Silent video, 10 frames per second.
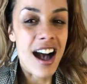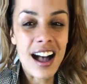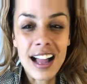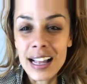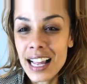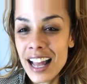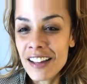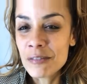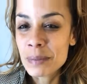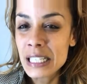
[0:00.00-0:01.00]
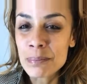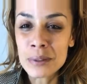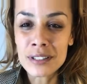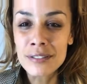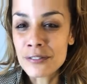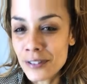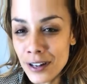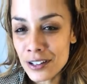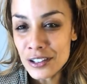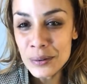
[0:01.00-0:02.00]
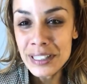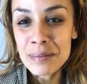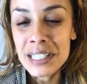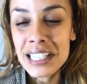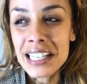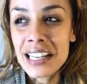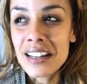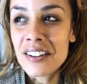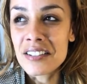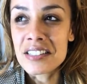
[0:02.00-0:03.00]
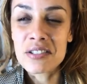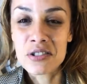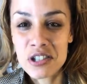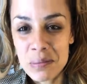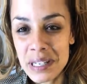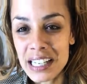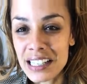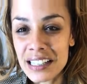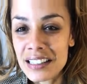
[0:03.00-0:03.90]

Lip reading: I have people following me on social media